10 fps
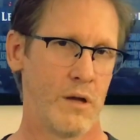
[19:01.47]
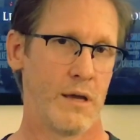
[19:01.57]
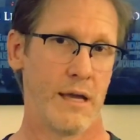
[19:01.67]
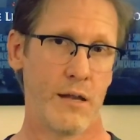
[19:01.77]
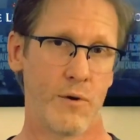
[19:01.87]

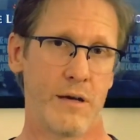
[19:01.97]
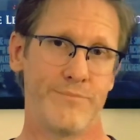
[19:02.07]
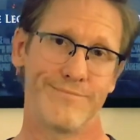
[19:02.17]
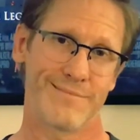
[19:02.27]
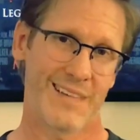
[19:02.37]
anyway,
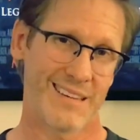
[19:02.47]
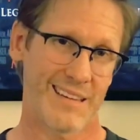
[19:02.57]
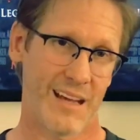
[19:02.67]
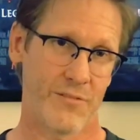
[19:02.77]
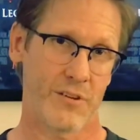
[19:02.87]
that's
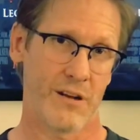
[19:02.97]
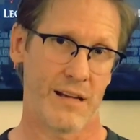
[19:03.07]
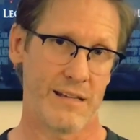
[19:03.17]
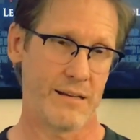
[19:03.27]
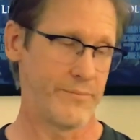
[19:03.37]
kind of a good
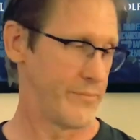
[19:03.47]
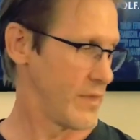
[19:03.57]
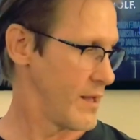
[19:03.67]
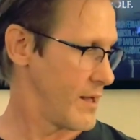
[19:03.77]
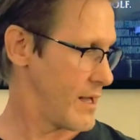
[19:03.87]
idea.
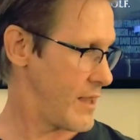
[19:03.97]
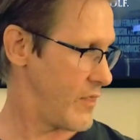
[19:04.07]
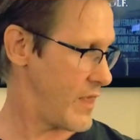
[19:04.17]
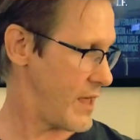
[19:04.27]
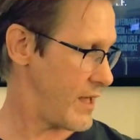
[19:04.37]
And
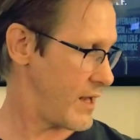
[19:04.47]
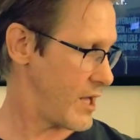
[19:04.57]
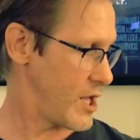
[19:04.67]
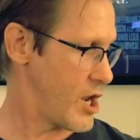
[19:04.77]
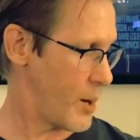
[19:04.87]
then
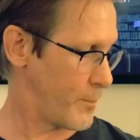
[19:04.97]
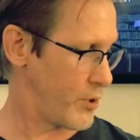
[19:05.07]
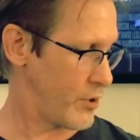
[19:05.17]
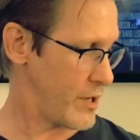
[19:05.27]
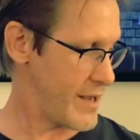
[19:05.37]

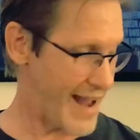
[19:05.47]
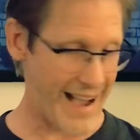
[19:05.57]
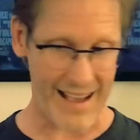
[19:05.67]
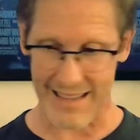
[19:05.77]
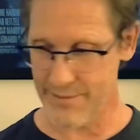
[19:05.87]
number
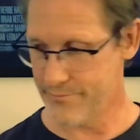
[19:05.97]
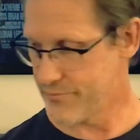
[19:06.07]
9